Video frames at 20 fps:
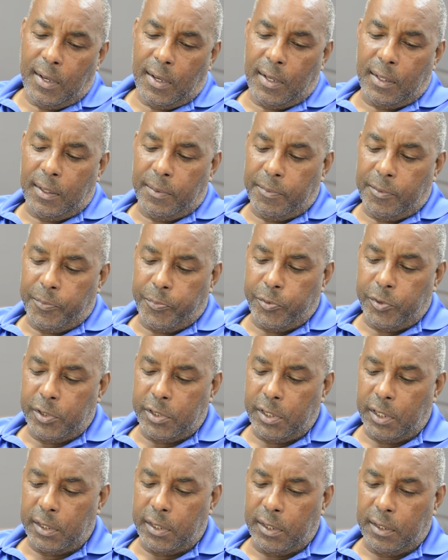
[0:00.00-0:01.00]
and I'm
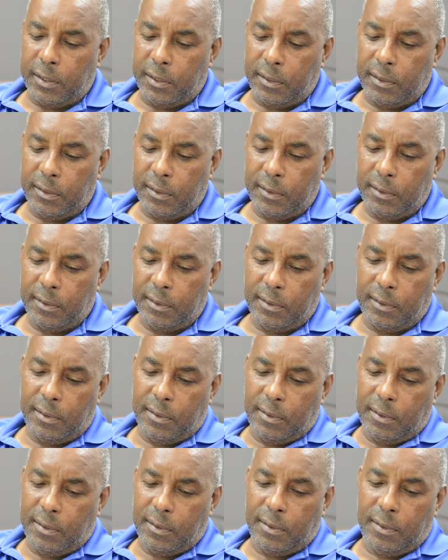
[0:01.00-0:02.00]
appreciating
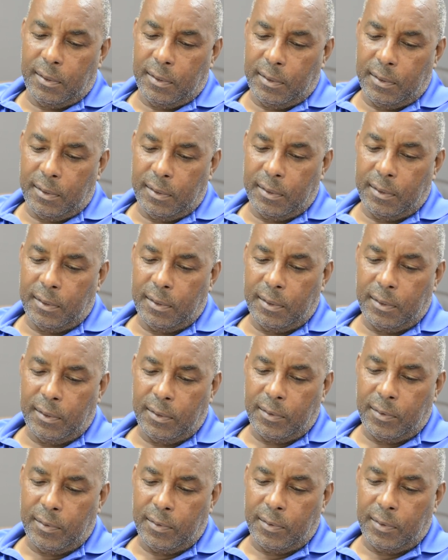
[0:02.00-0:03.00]
you
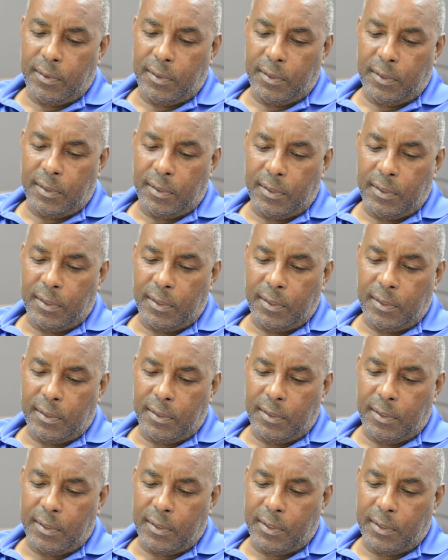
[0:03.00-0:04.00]
know, the, the,
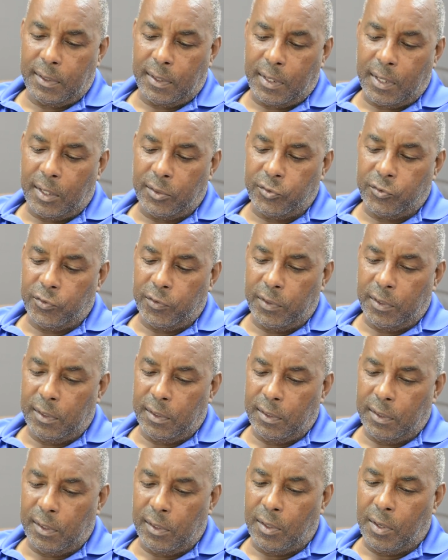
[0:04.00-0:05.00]
the the
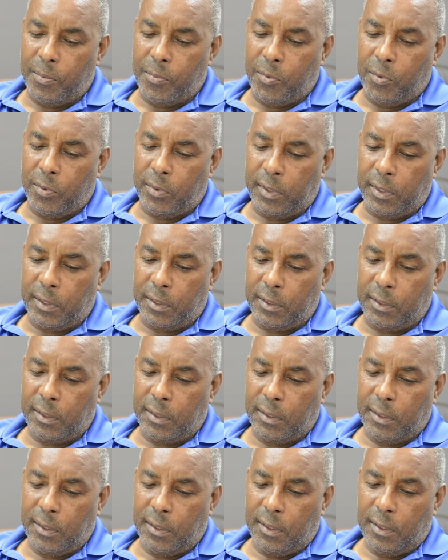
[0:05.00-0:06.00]
country a lot more than
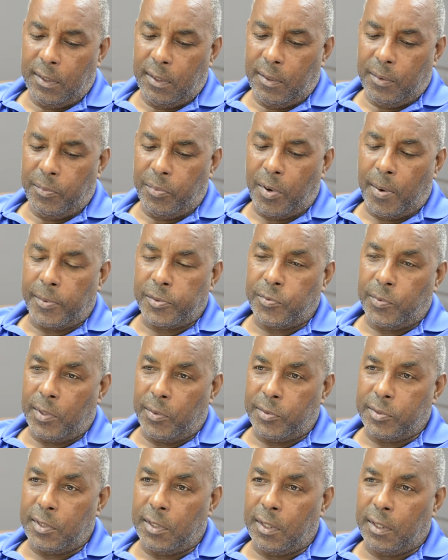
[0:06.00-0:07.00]
perhaps when
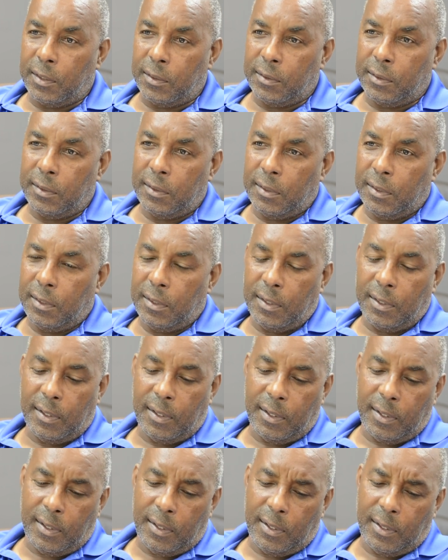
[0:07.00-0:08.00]
I was in England.
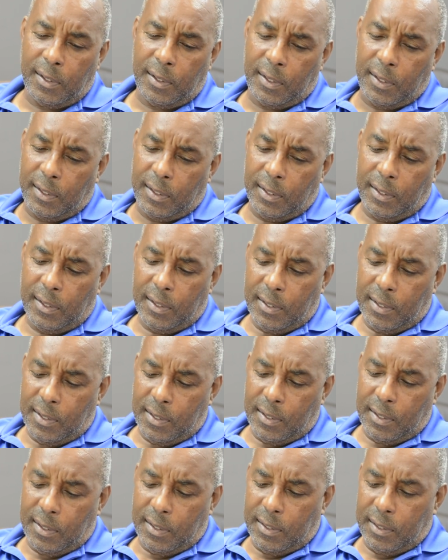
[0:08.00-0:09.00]
Uh,
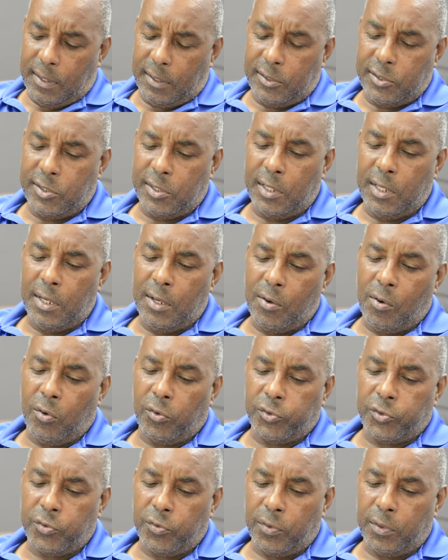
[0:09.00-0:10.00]
I, I see
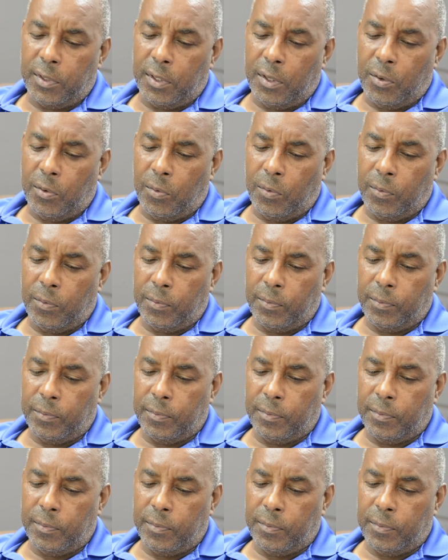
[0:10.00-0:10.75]
also now